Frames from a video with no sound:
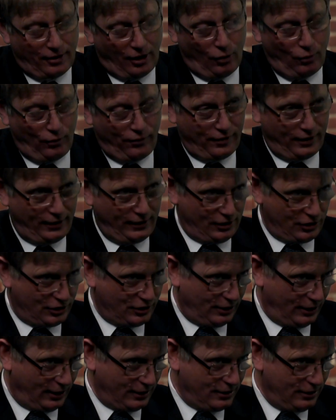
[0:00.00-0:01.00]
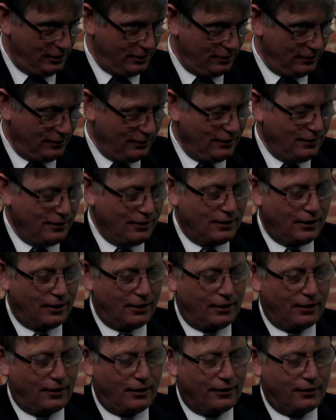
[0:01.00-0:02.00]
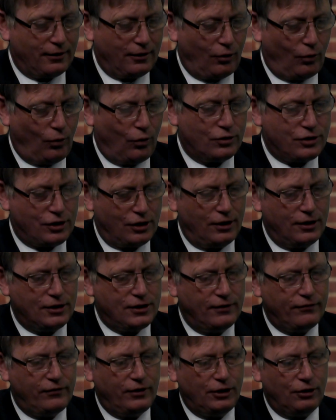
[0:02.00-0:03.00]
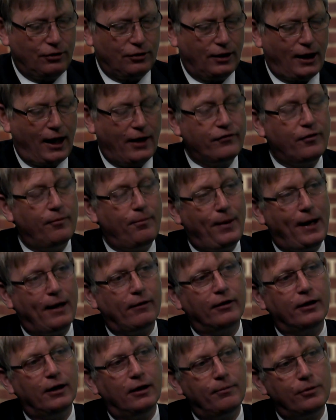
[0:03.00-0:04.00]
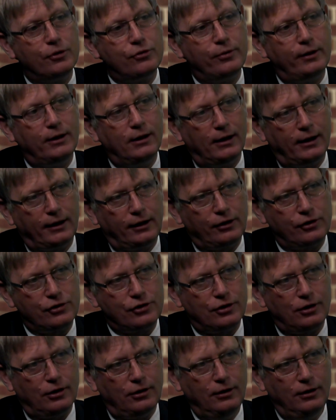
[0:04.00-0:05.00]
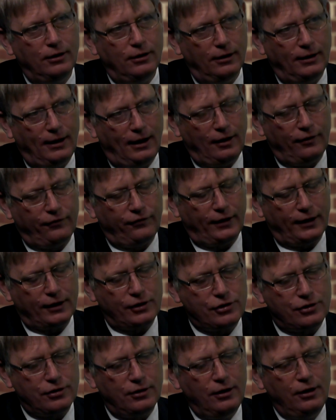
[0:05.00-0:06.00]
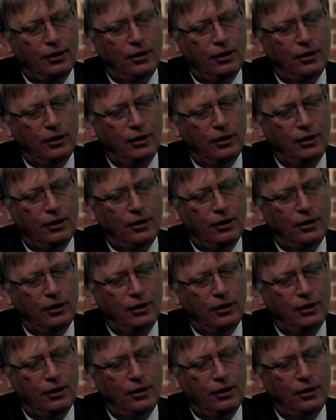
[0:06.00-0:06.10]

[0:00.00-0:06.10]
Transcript: whole thing is connected. Alternatively, you can have a barrier between Lancaster and Halifax.